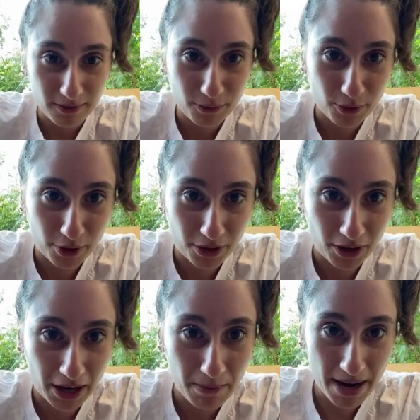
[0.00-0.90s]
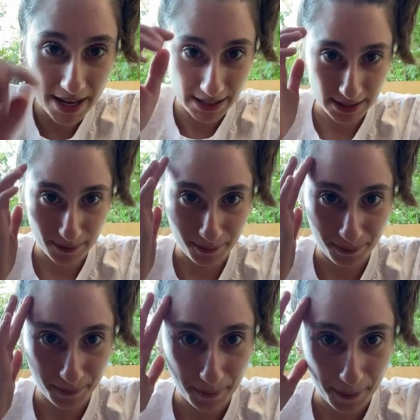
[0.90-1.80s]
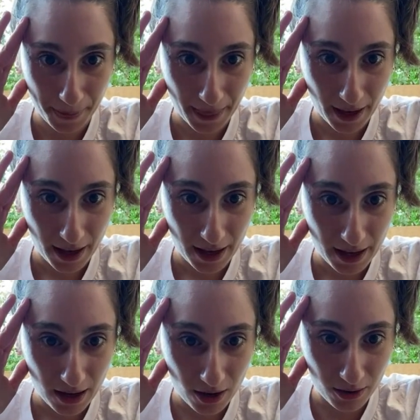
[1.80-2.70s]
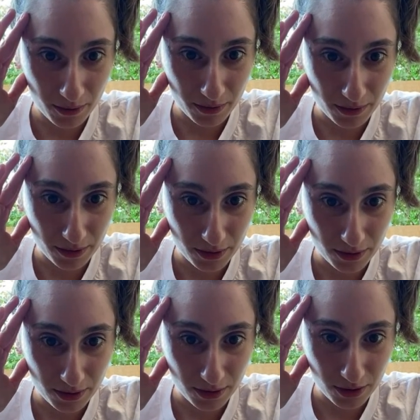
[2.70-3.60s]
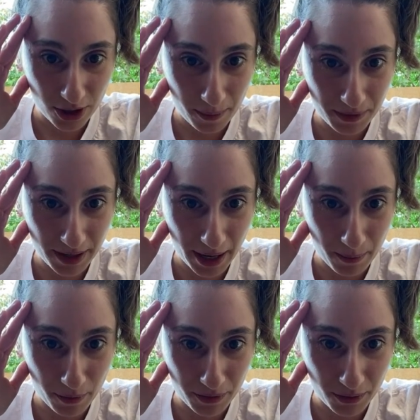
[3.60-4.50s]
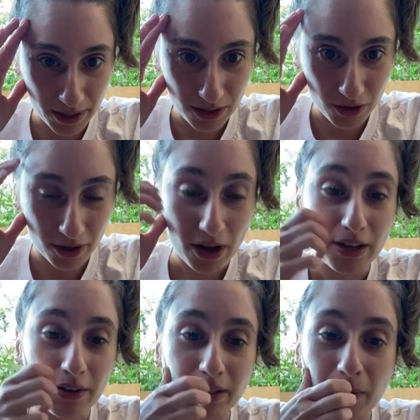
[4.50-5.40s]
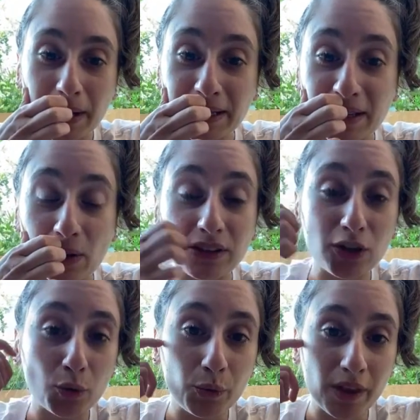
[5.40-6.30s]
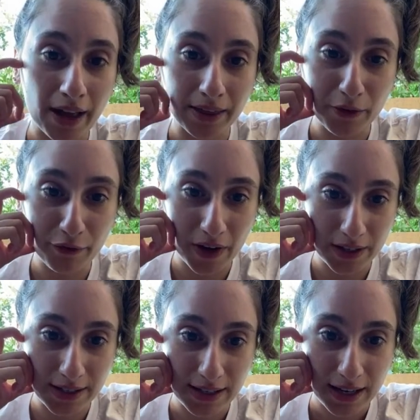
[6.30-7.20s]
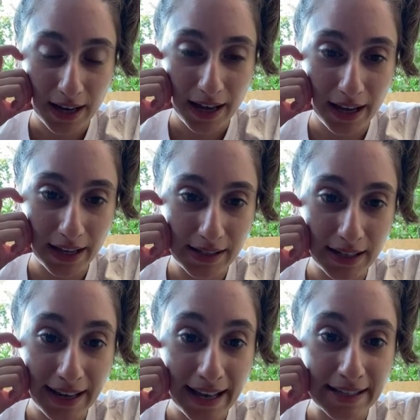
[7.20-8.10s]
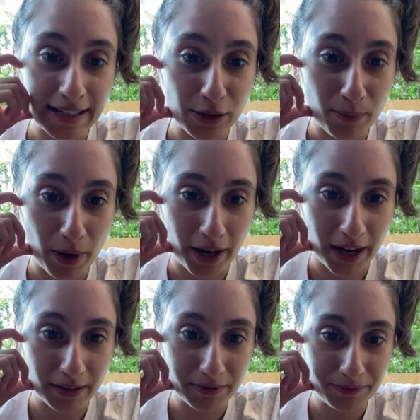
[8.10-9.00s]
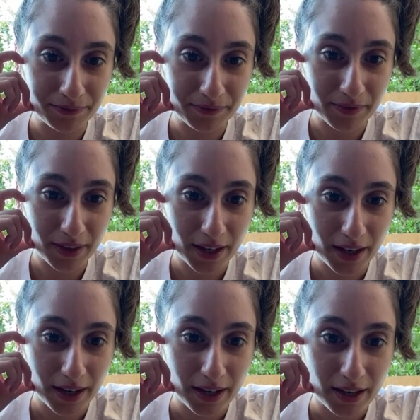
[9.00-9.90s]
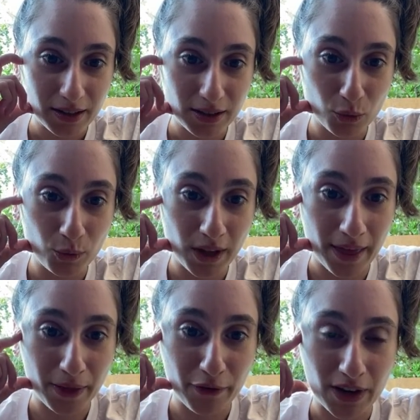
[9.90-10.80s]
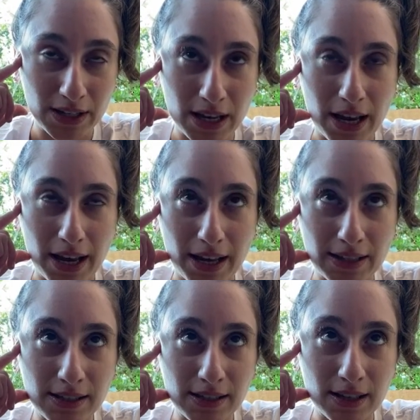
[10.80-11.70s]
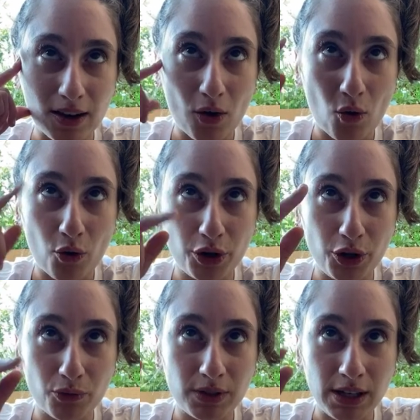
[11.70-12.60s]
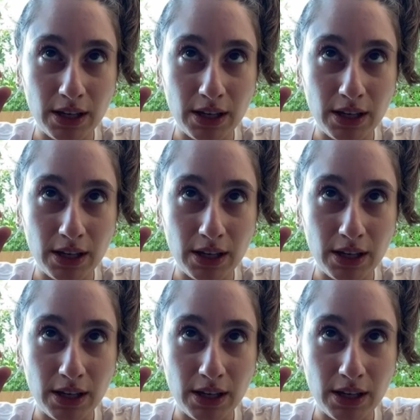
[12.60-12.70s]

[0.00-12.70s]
for 30 minutes. Oh, drop the name of the restaurant. It's called the Oud and the Fuzz. It's in Kensington Market. The Oud and the Fuzz. It's OUD